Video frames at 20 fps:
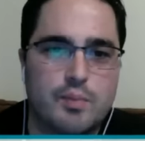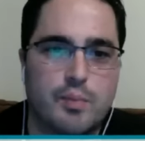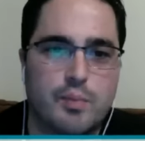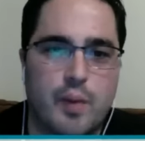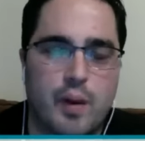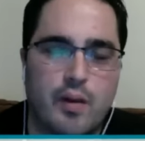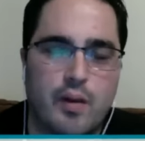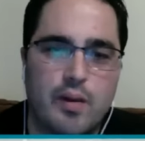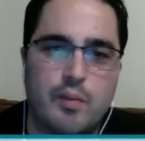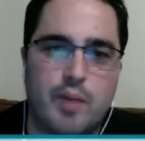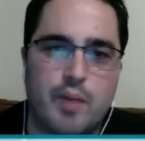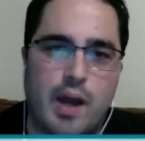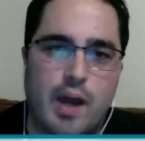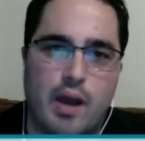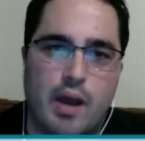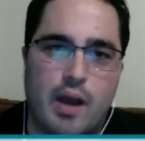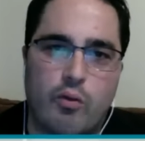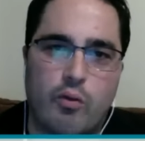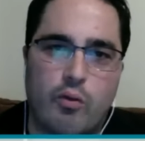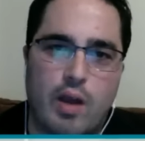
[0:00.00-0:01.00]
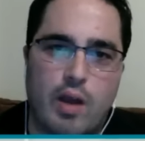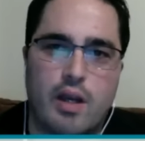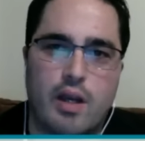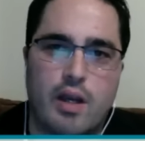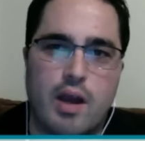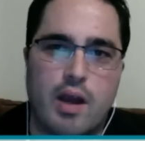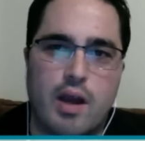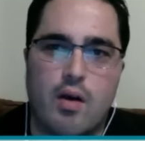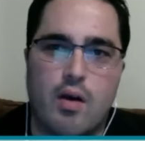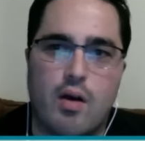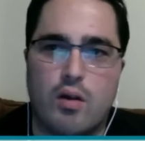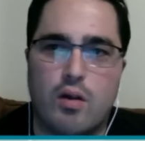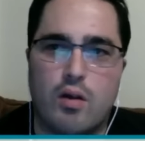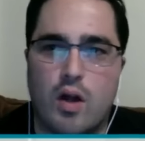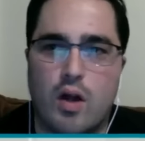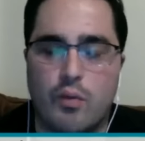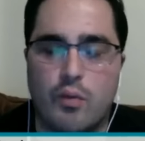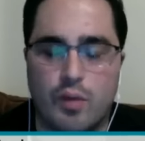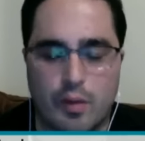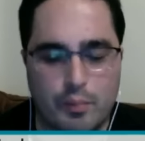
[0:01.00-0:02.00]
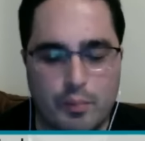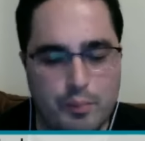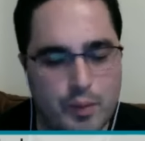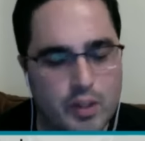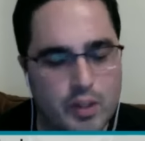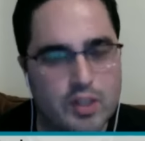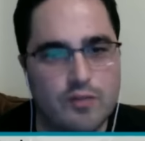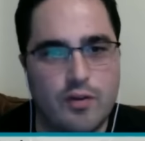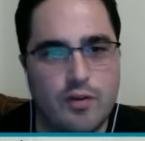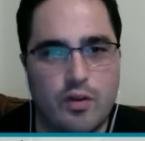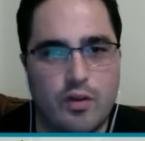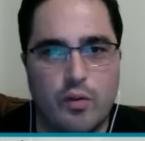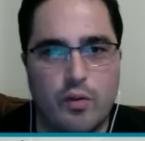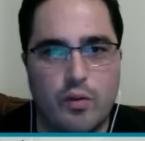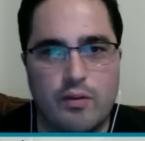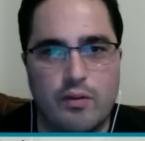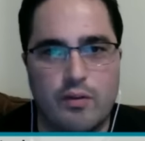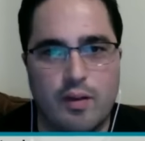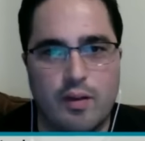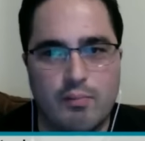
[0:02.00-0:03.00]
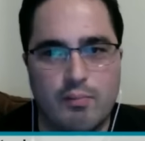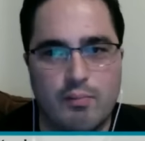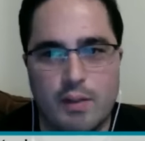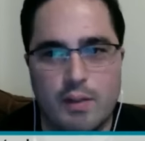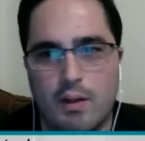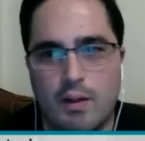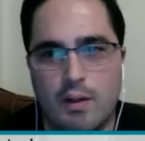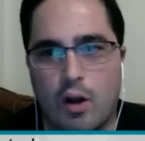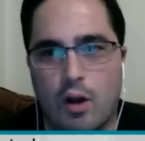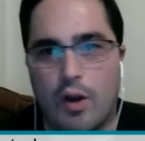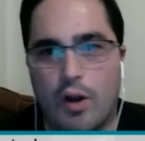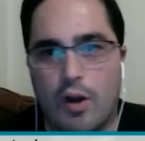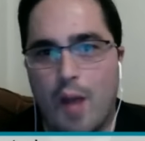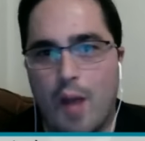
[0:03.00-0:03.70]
poly bag right now, along with a bunch of other ones that are not